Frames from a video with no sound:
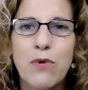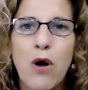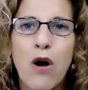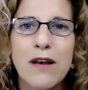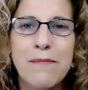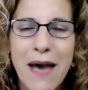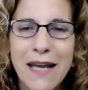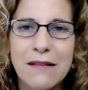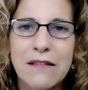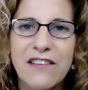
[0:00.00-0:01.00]
will
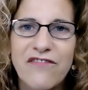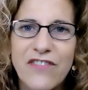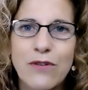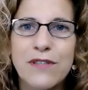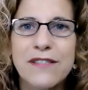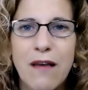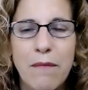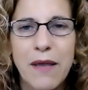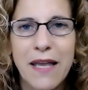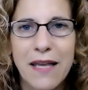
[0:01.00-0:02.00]
automatically fill
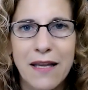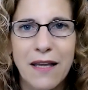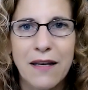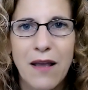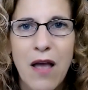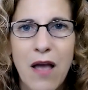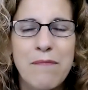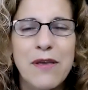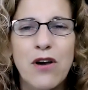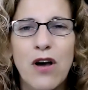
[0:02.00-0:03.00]
some in
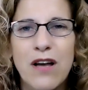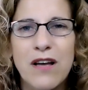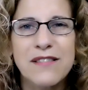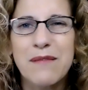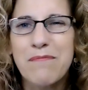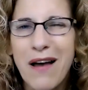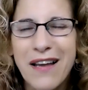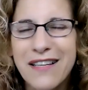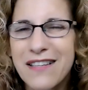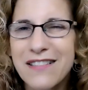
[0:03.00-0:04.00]
because the
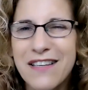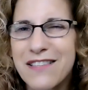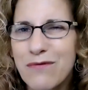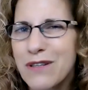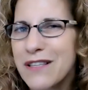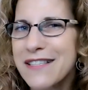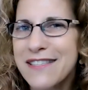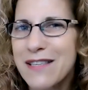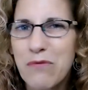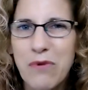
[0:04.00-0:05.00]
mind doesn't really
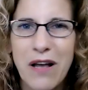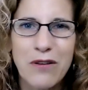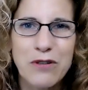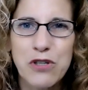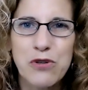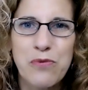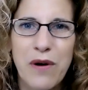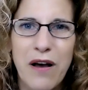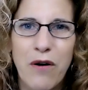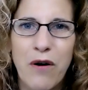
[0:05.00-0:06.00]
sit well or do
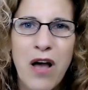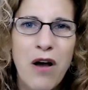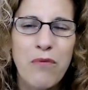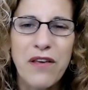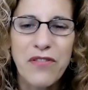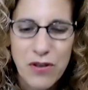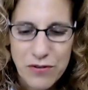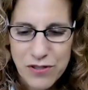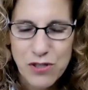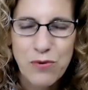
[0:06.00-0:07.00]
well with
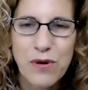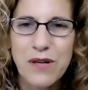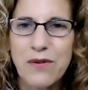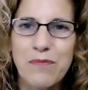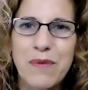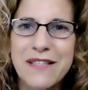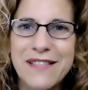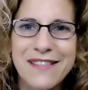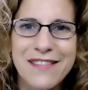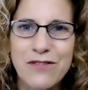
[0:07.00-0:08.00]
story or
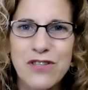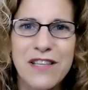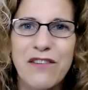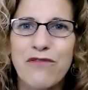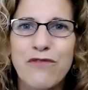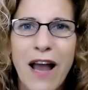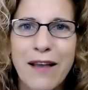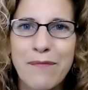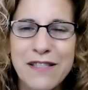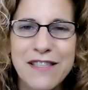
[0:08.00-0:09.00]
pieces that are just like
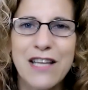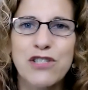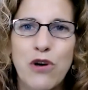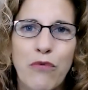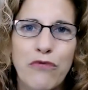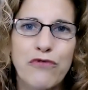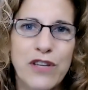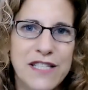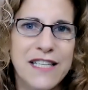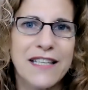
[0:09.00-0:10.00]
fragments and don't
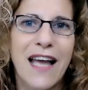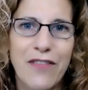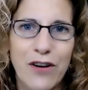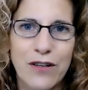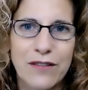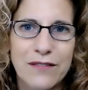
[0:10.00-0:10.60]
fit together.